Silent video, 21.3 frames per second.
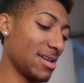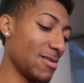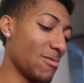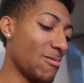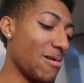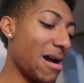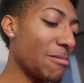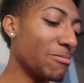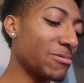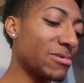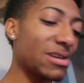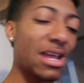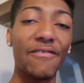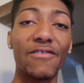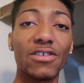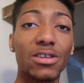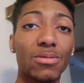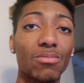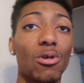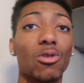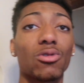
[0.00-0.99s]
Well, I will never
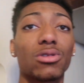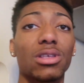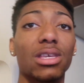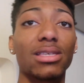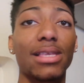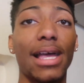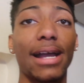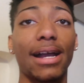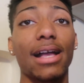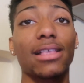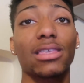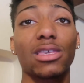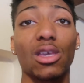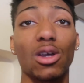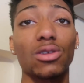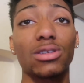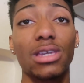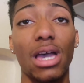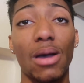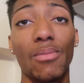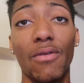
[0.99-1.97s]
smoke this. Like I
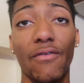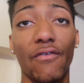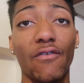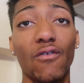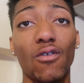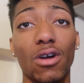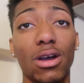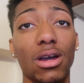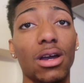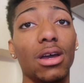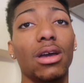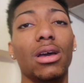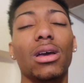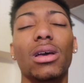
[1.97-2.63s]
told y'all before.